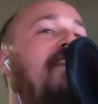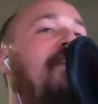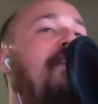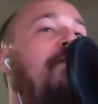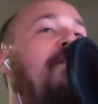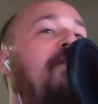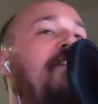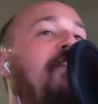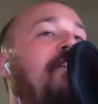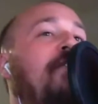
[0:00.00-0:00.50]

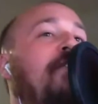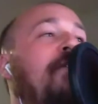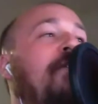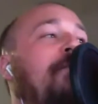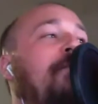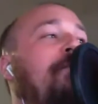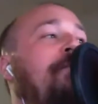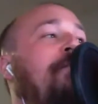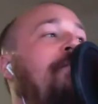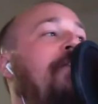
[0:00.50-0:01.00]
we do.
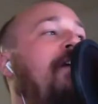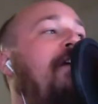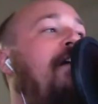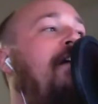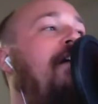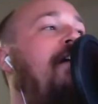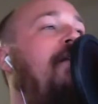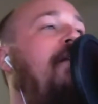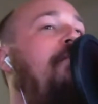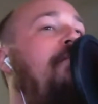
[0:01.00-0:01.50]

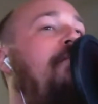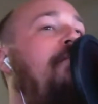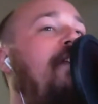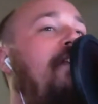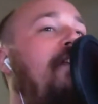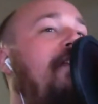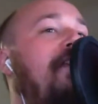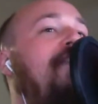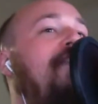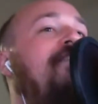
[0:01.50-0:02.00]

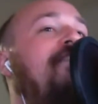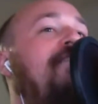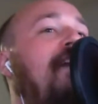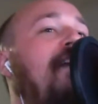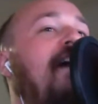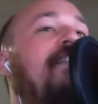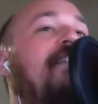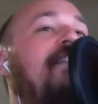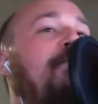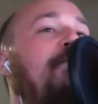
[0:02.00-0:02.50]
Like they
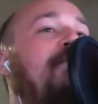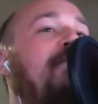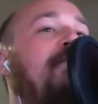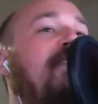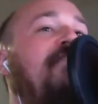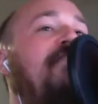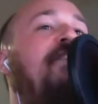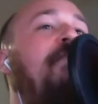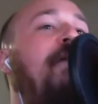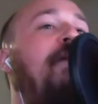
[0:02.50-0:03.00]
cited
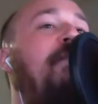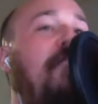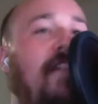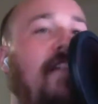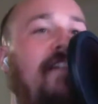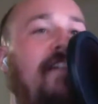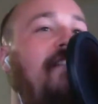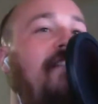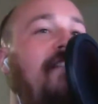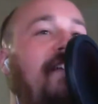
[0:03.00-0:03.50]
specific people
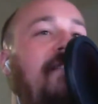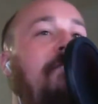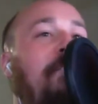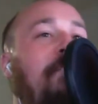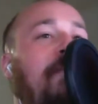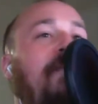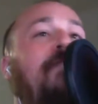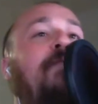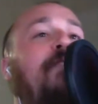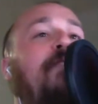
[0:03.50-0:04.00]
like
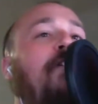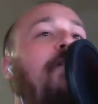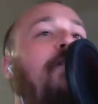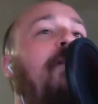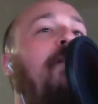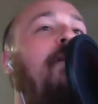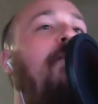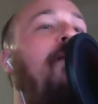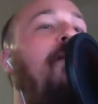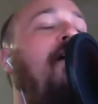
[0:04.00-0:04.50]
Ben with
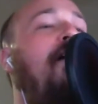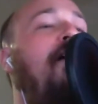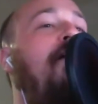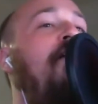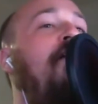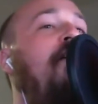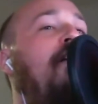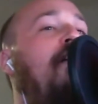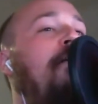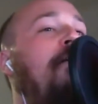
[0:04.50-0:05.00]
Homemade Modern,
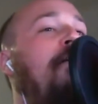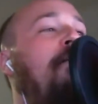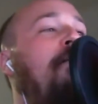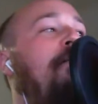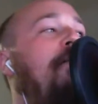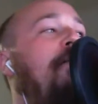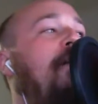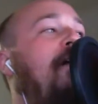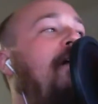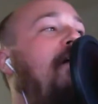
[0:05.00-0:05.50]

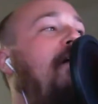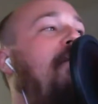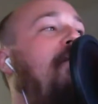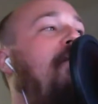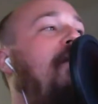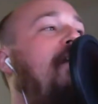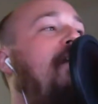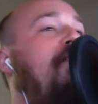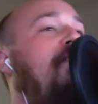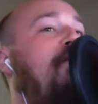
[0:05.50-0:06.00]

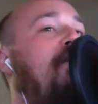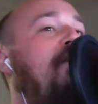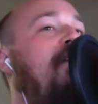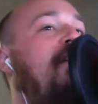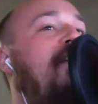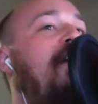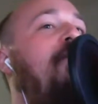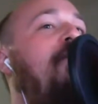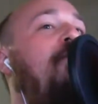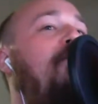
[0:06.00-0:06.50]
and to
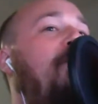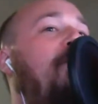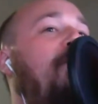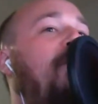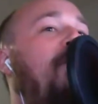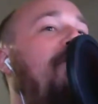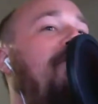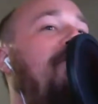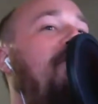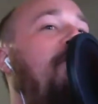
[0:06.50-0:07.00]
really like
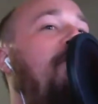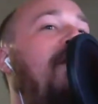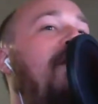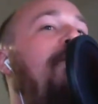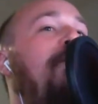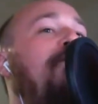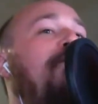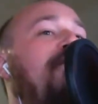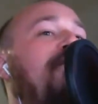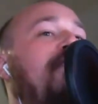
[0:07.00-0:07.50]
to
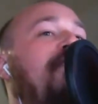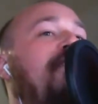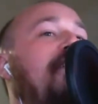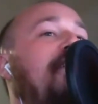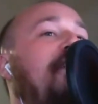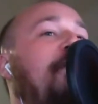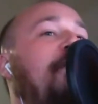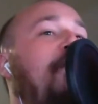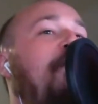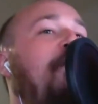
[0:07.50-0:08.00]
represent the
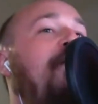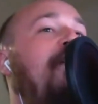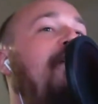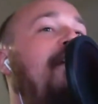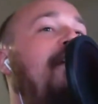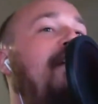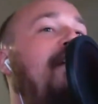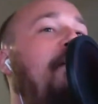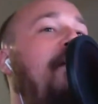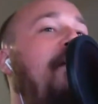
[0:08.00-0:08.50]

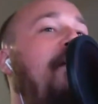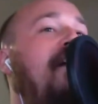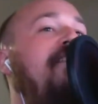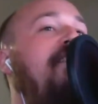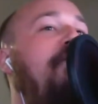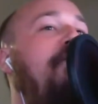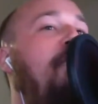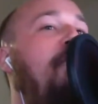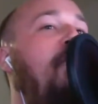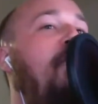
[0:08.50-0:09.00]
community in a
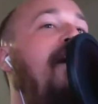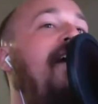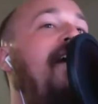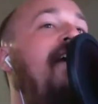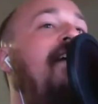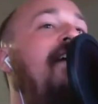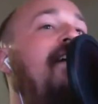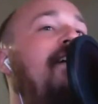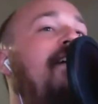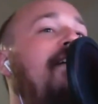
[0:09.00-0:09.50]
positive
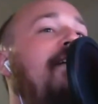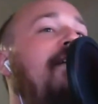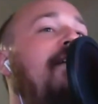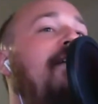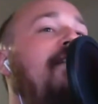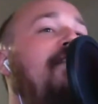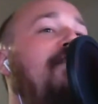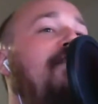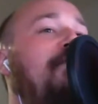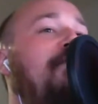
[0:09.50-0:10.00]
way,
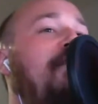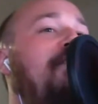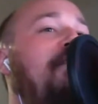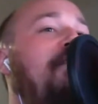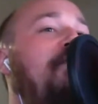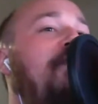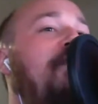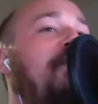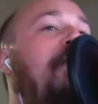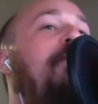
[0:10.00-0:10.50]
so that
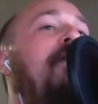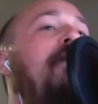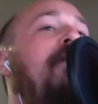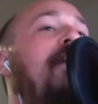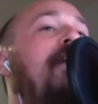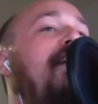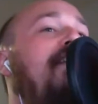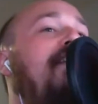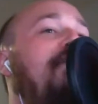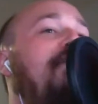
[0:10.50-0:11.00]
those
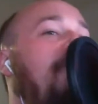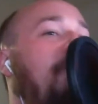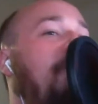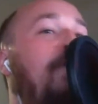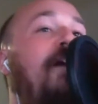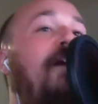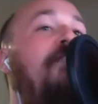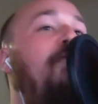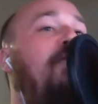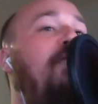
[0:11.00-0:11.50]
companies or
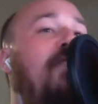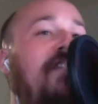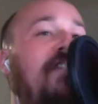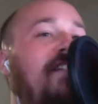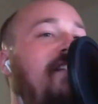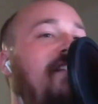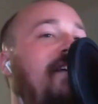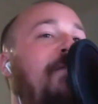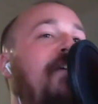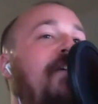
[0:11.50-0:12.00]
whoever we're
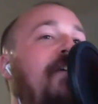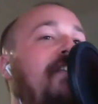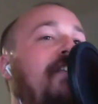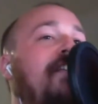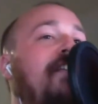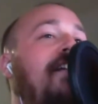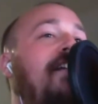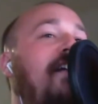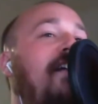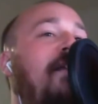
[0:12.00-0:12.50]
dealing with
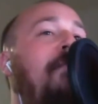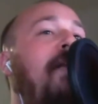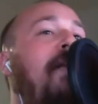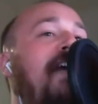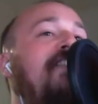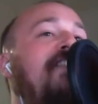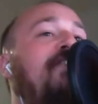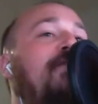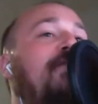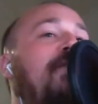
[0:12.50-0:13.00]
can come
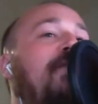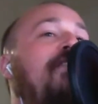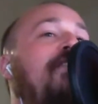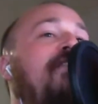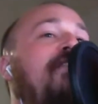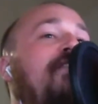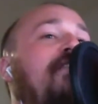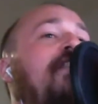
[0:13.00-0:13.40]
back to us